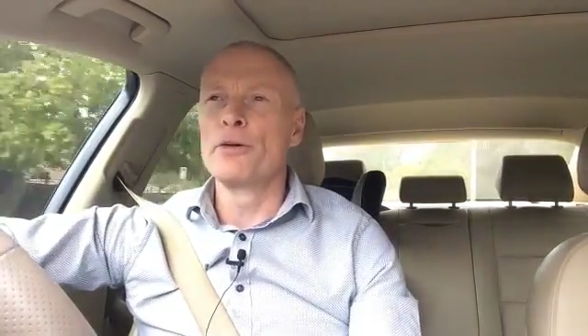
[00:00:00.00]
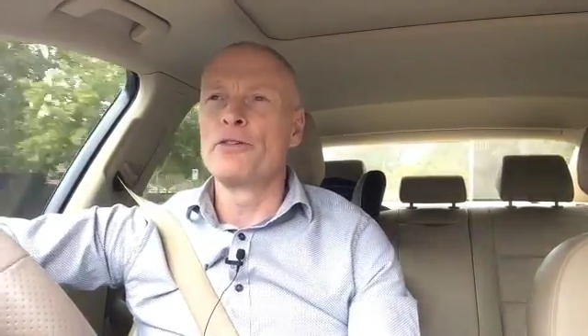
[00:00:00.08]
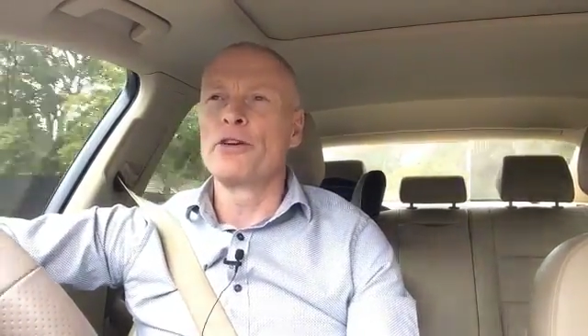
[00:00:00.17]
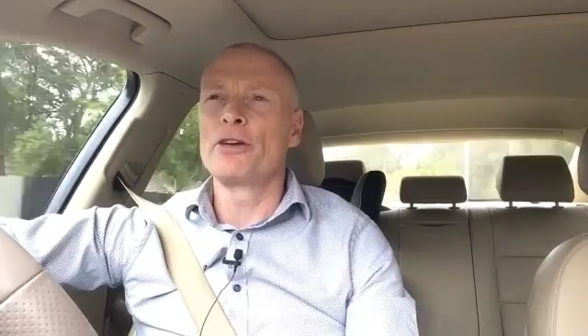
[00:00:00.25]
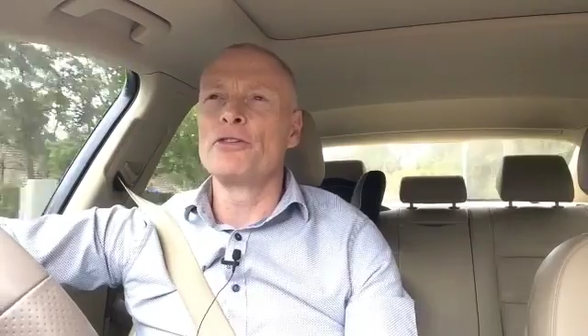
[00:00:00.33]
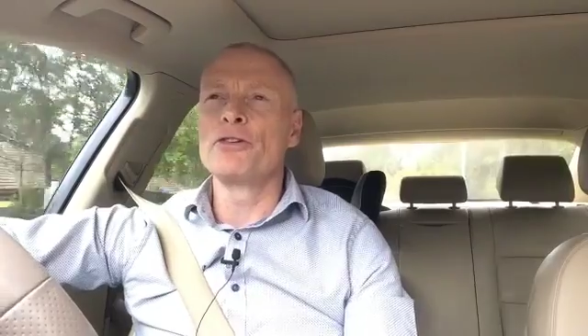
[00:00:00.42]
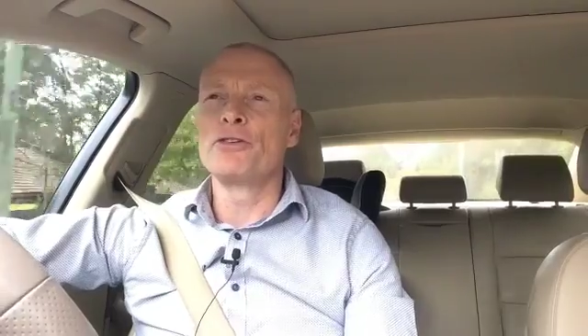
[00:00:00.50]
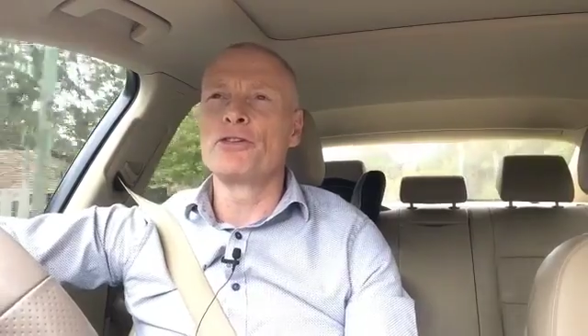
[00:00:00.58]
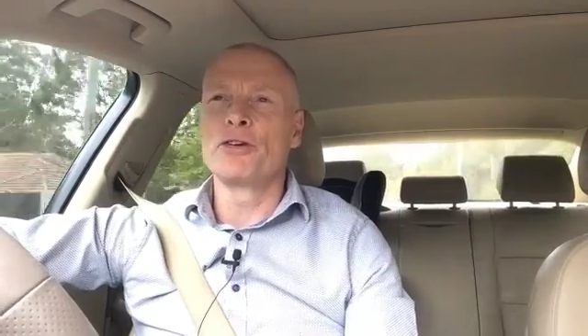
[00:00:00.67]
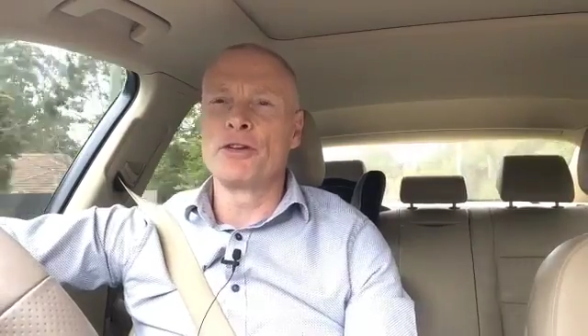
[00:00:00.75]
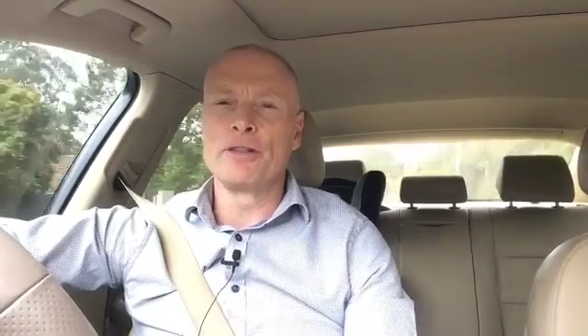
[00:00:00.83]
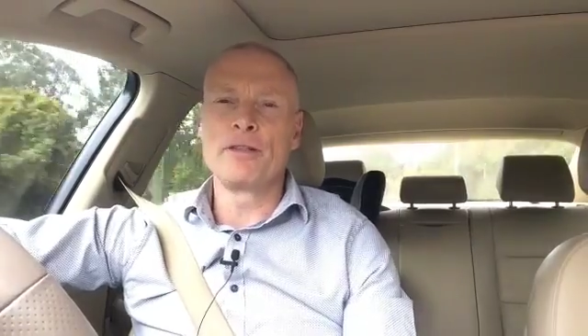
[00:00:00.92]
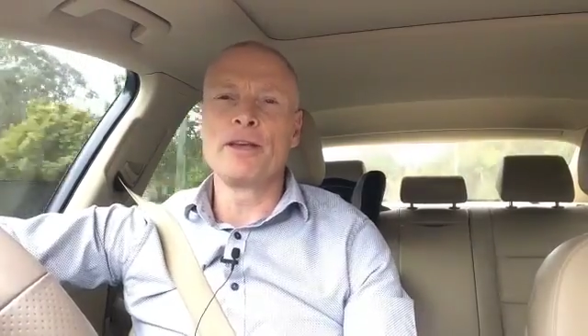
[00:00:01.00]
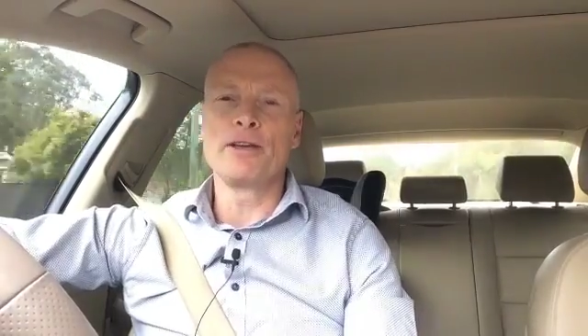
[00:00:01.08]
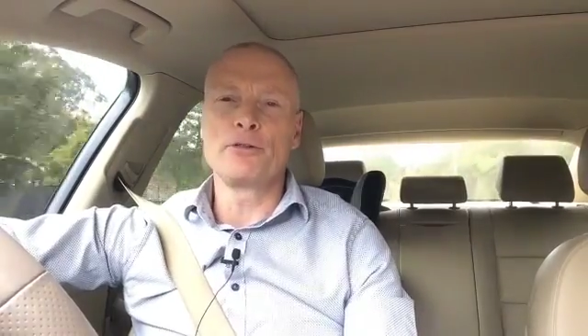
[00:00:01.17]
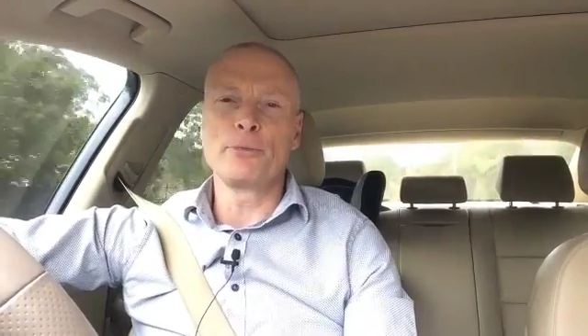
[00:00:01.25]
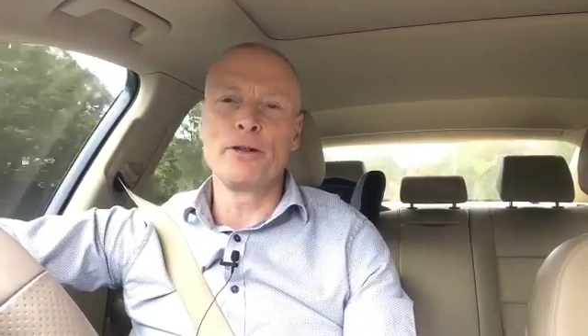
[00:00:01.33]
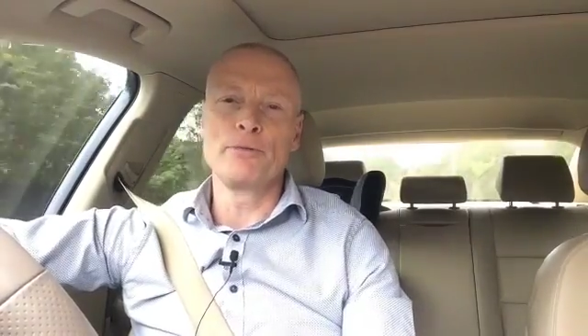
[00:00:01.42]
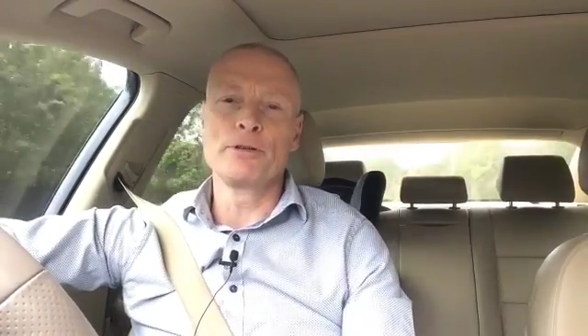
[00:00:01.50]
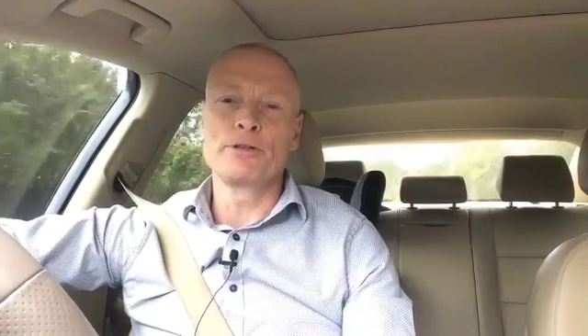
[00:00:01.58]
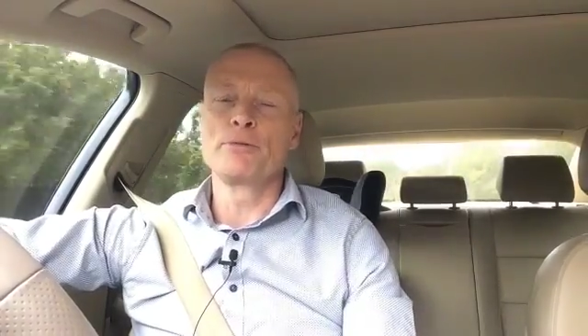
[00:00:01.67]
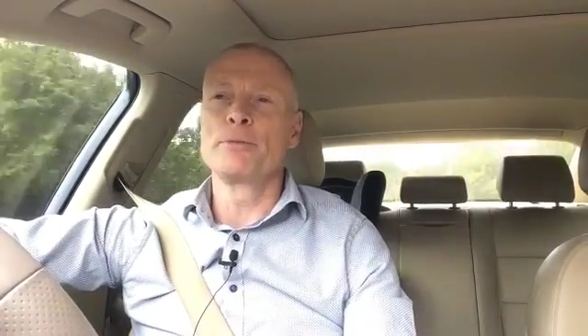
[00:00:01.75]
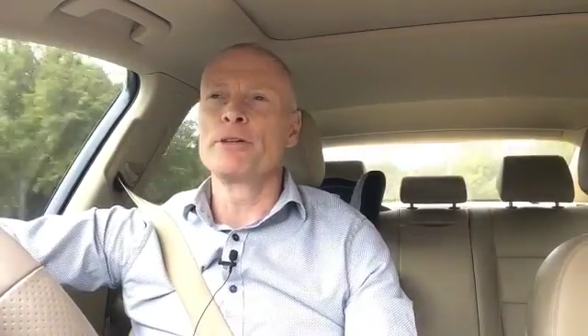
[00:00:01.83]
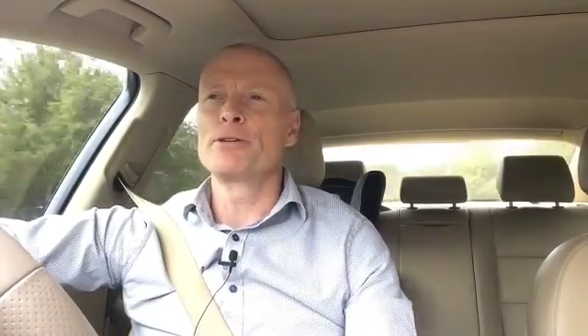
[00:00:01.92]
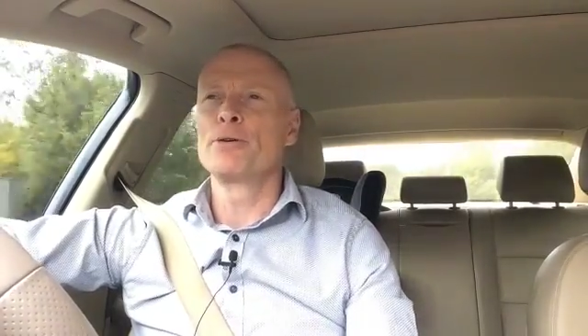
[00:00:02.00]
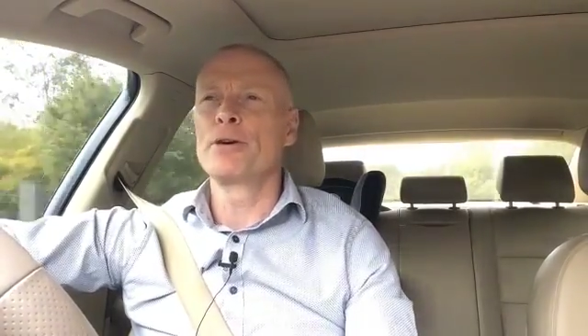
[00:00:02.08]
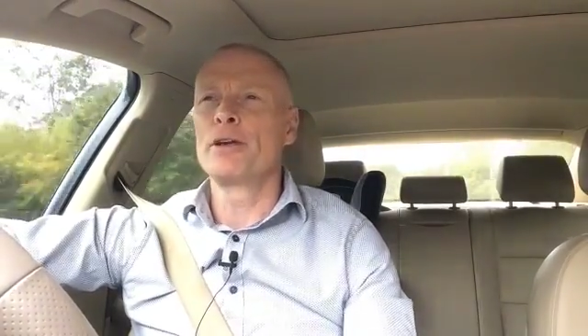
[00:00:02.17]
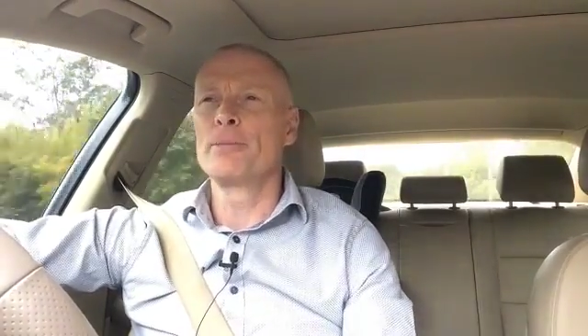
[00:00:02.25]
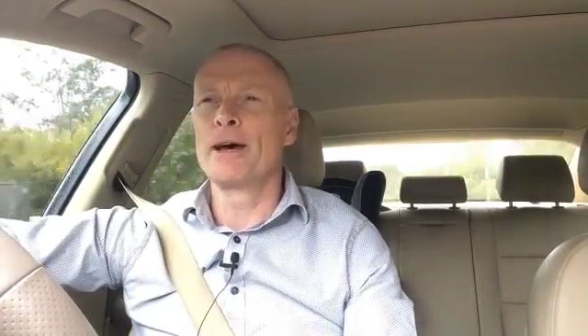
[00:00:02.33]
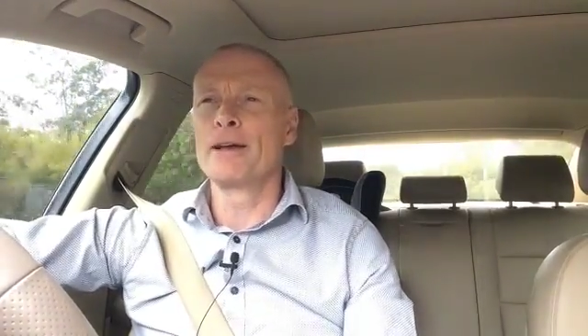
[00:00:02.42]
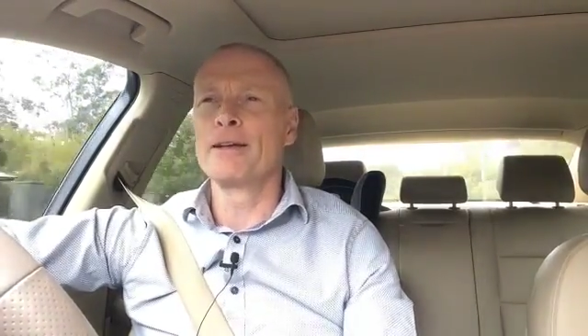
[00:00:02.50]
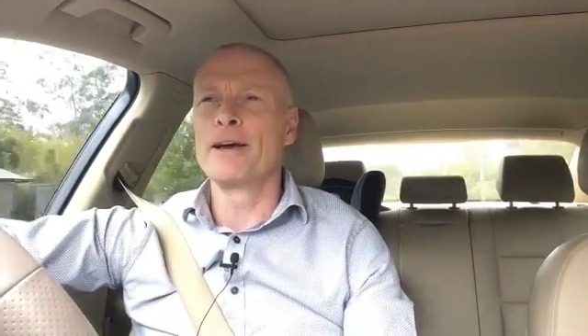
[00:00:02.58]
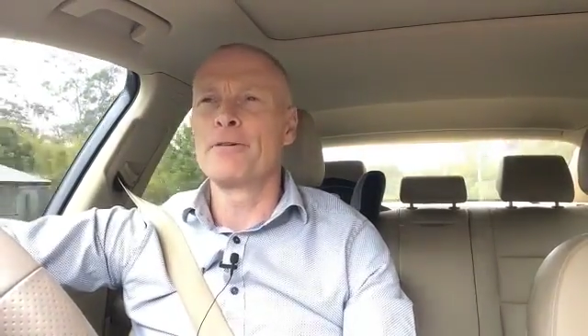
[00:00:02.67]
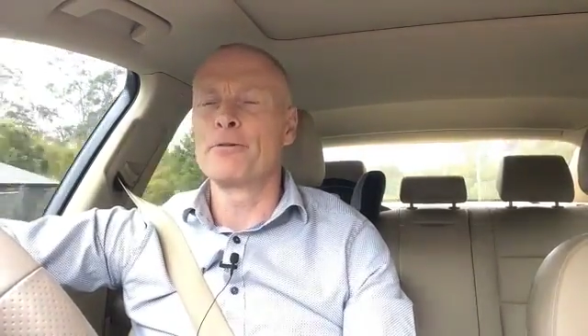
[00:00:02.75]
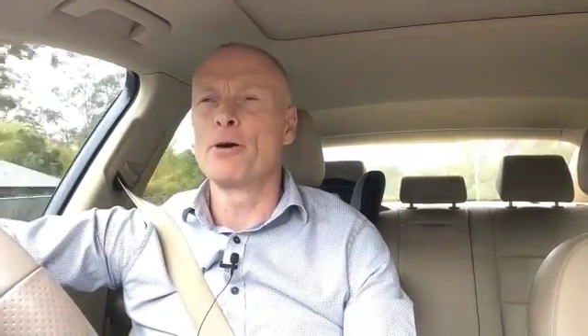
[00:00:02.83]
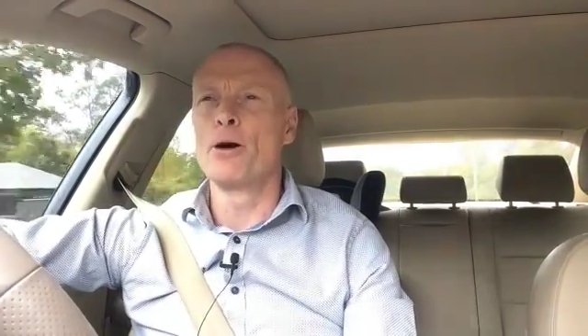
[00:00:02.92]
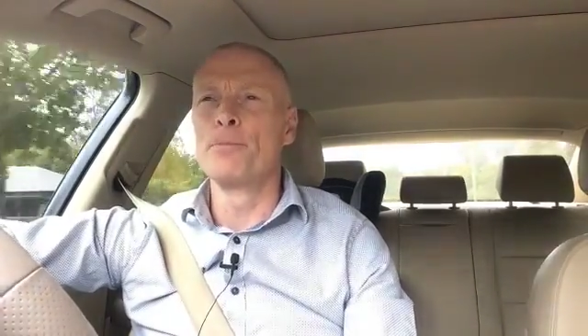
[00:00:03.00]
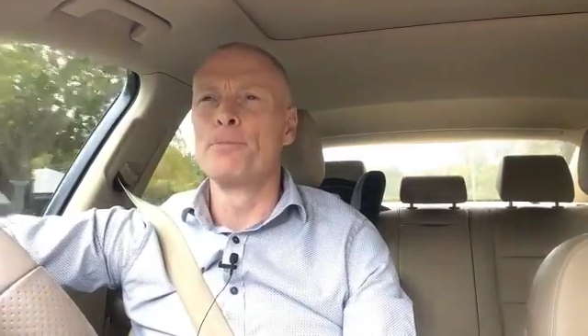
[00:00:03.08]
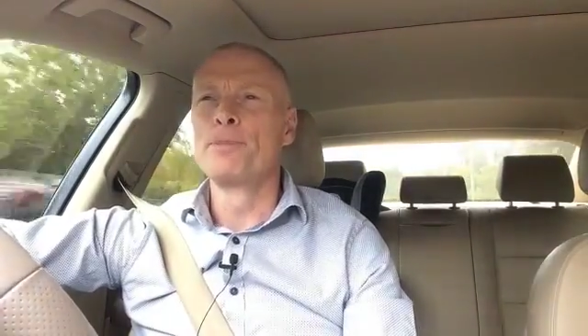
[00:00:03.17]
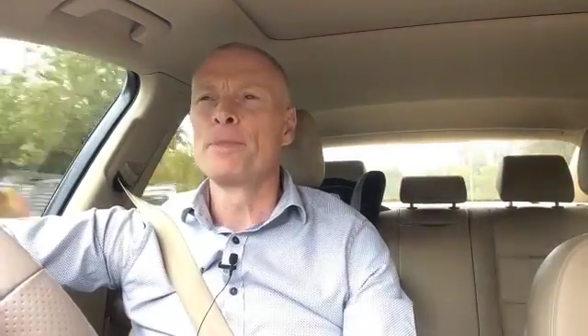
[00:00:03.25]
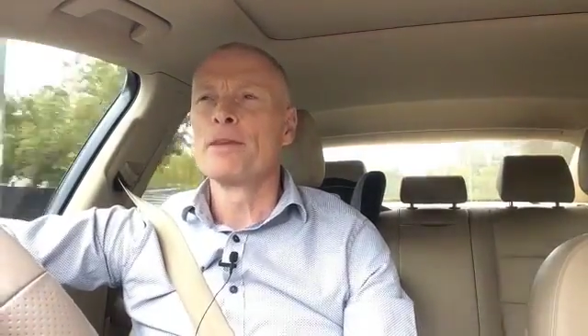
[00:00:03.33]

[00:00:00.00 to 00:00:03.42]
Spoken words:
which you can do certain things with, which we'll be talking about later on.